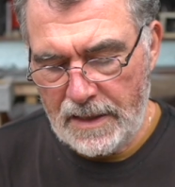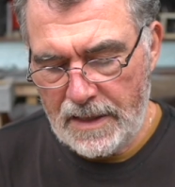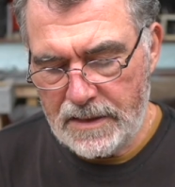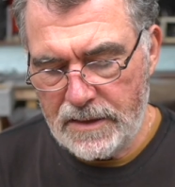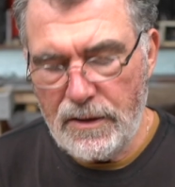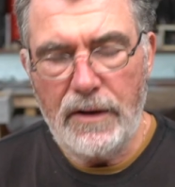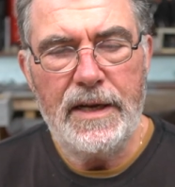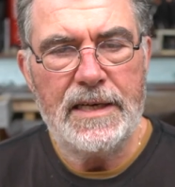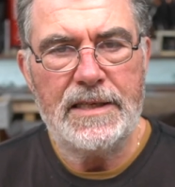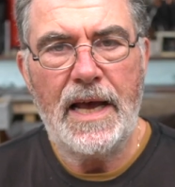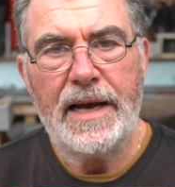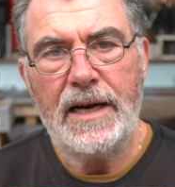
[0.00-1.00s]
is not
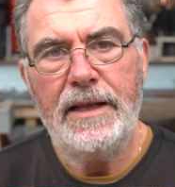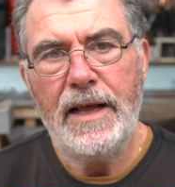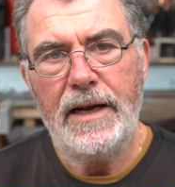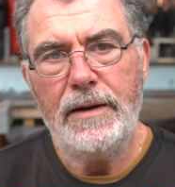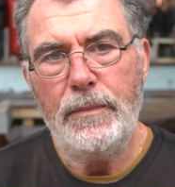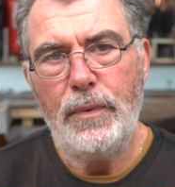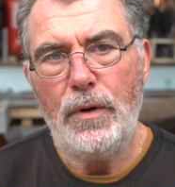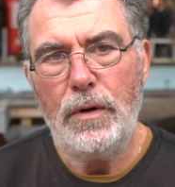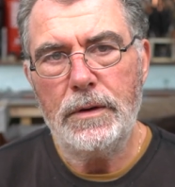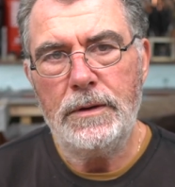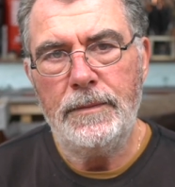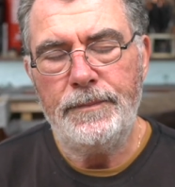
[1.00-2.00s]
exactly that
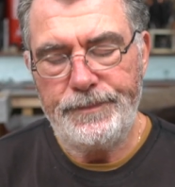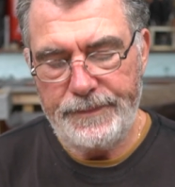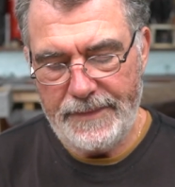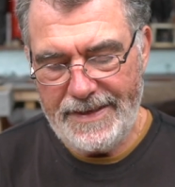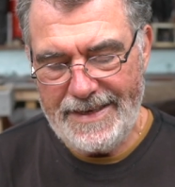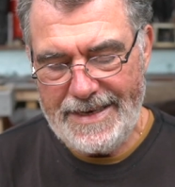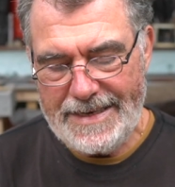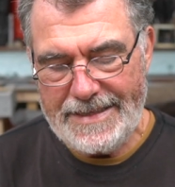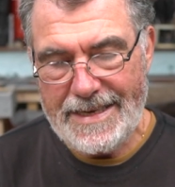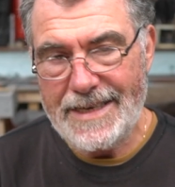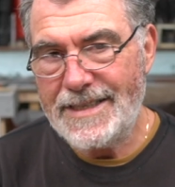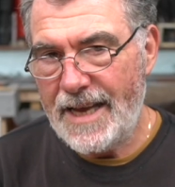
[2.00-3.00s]
important. It
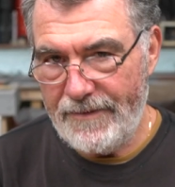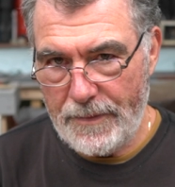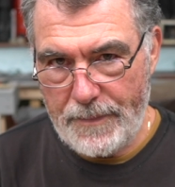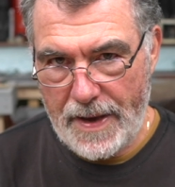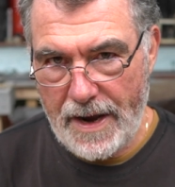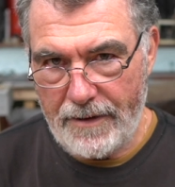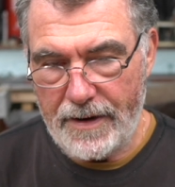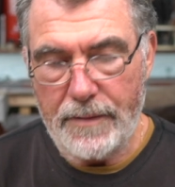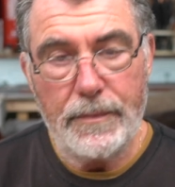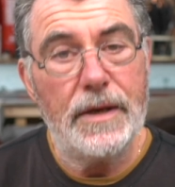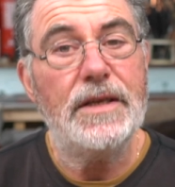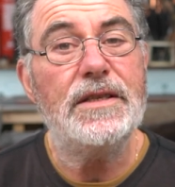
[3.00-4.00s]
does have a bearing,
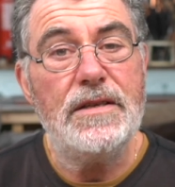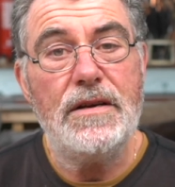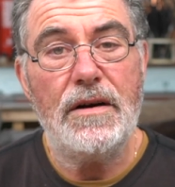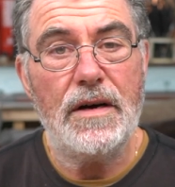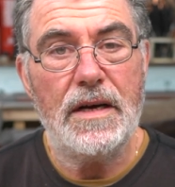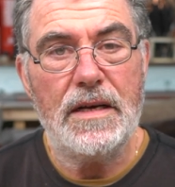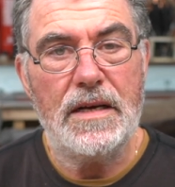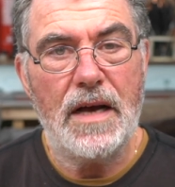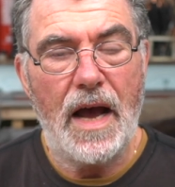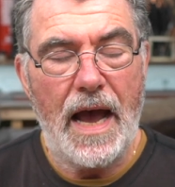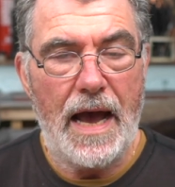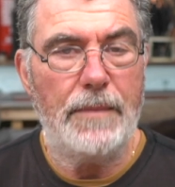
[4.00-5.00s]
but it's not
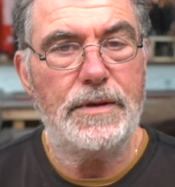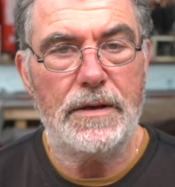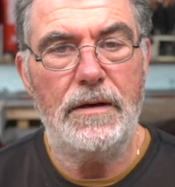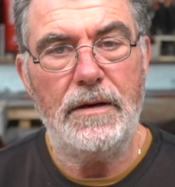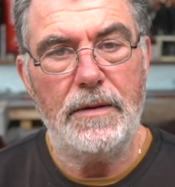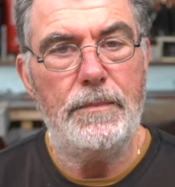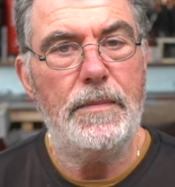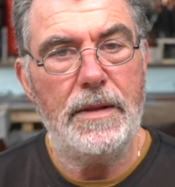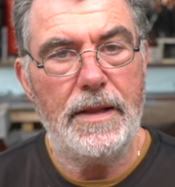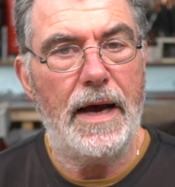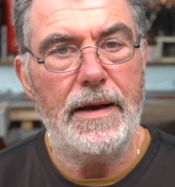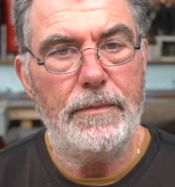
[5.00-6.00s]
absolutely
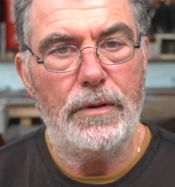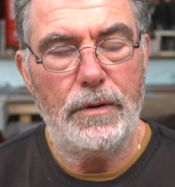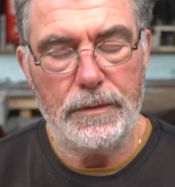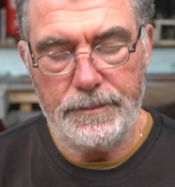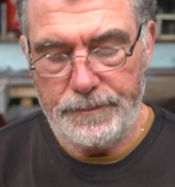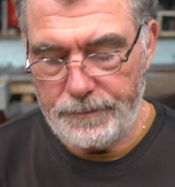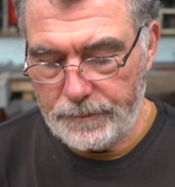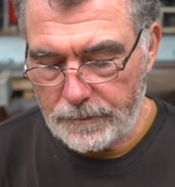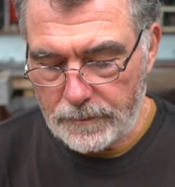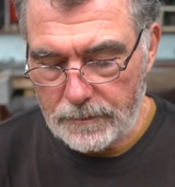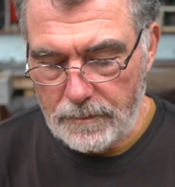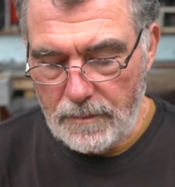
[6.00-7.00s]
that important.
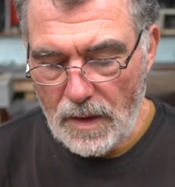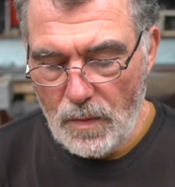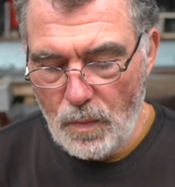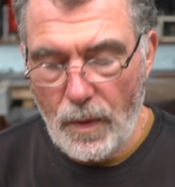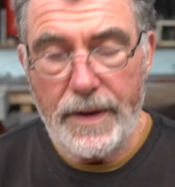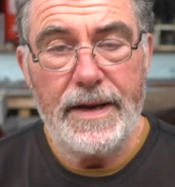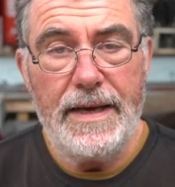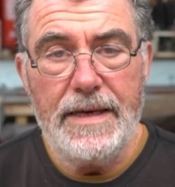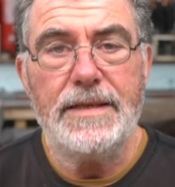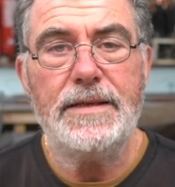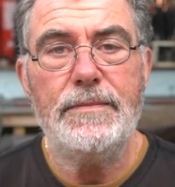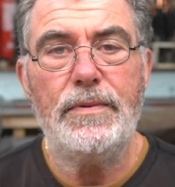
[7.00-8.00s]
What
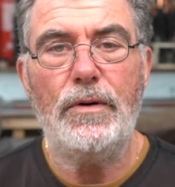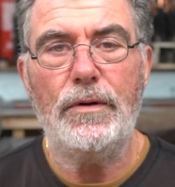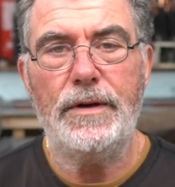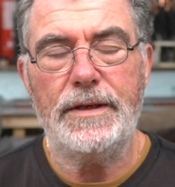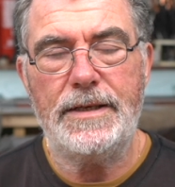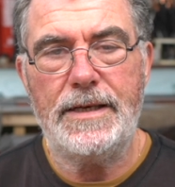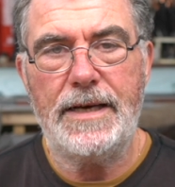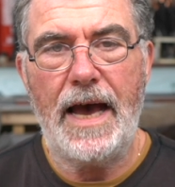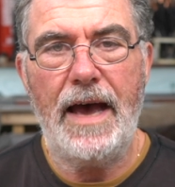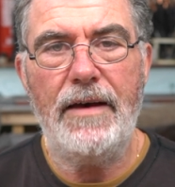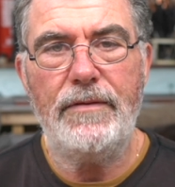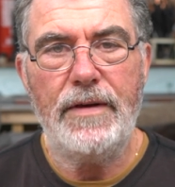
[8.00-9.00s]
is important to
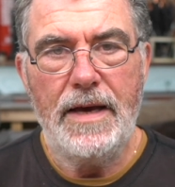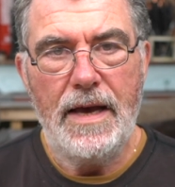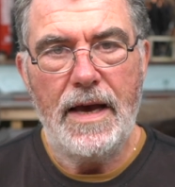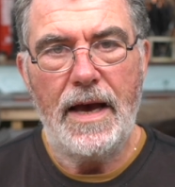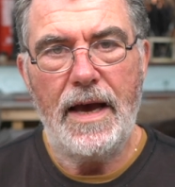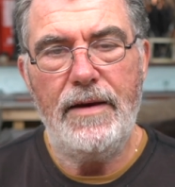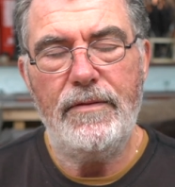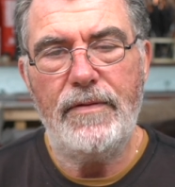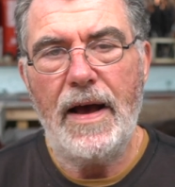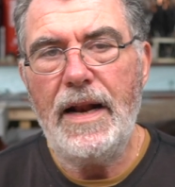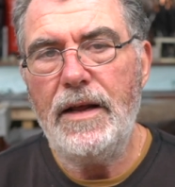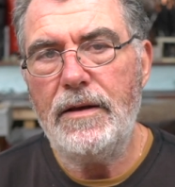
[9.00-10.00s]
have a
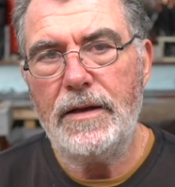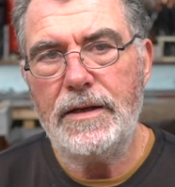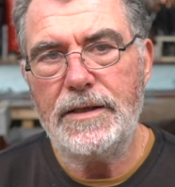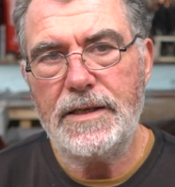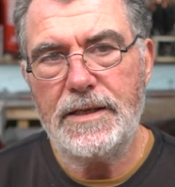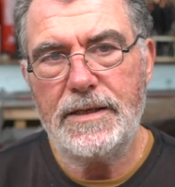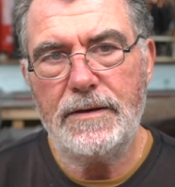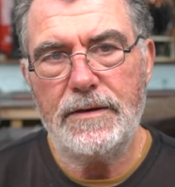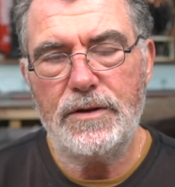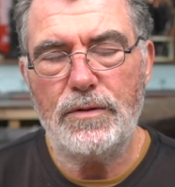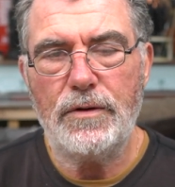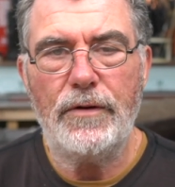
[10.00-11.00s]
value that is
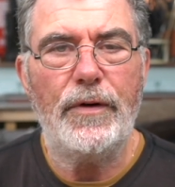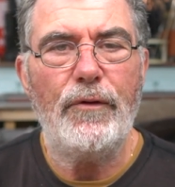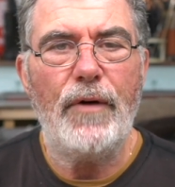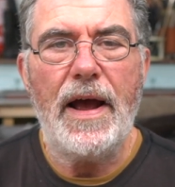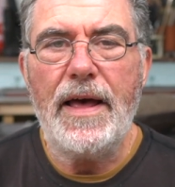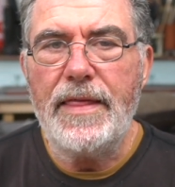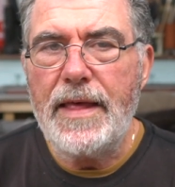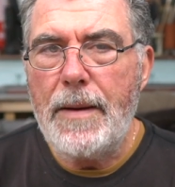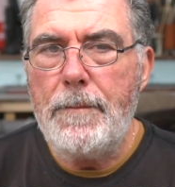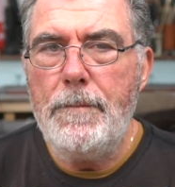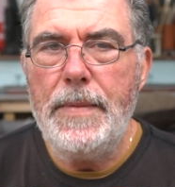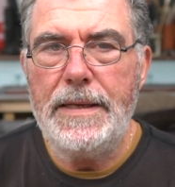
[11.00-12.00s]
sort of around
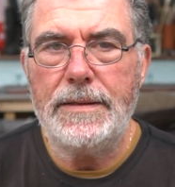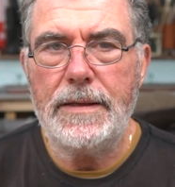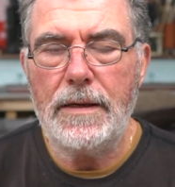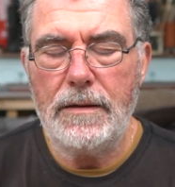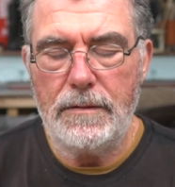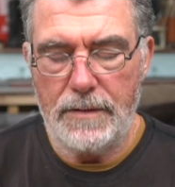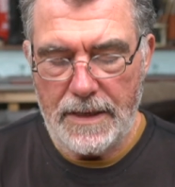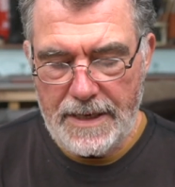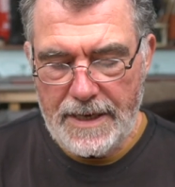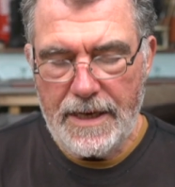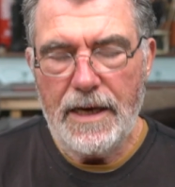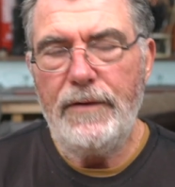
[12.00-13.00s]
that mid-tone.
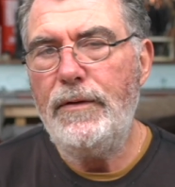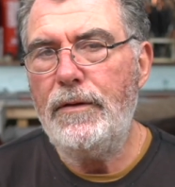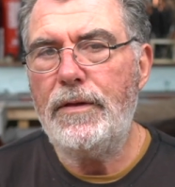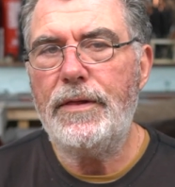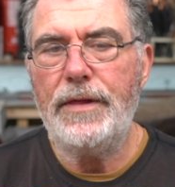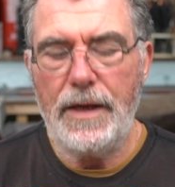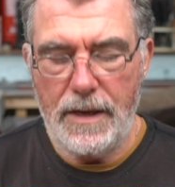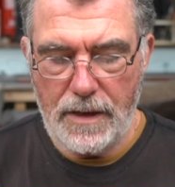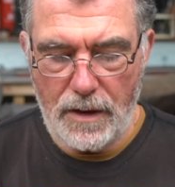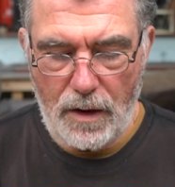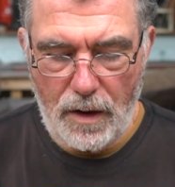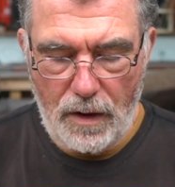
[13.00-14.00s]
If you
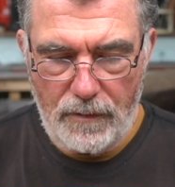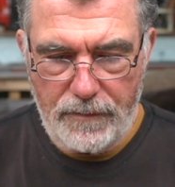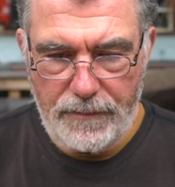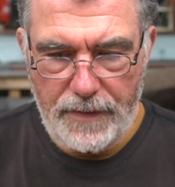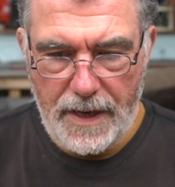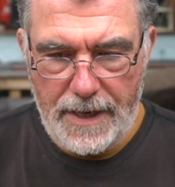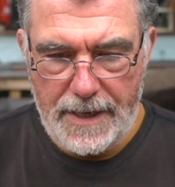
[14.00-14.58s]
think of